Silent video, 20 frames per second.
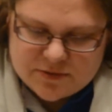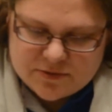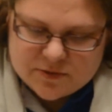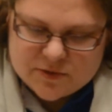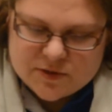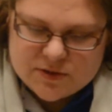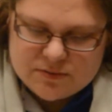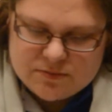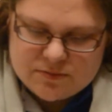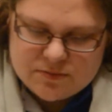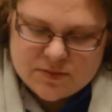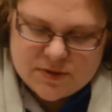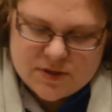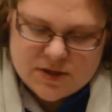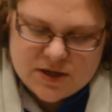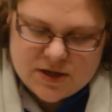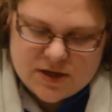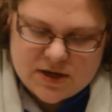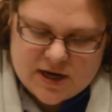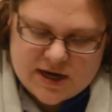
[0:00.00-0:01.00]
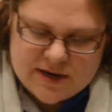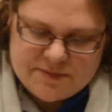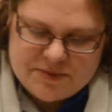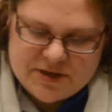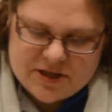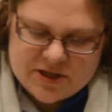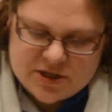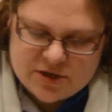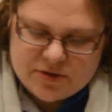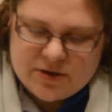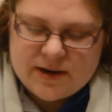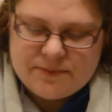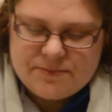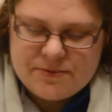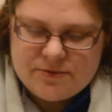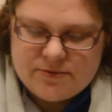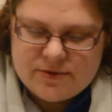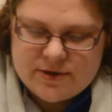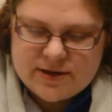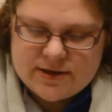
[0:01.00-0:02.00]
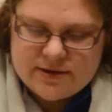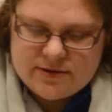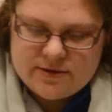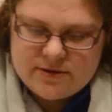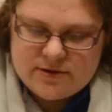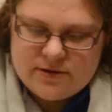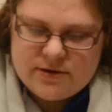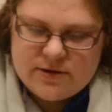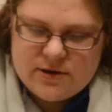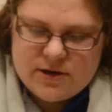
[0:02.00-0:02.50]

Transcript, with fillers: awesome. I'd be so happy with that.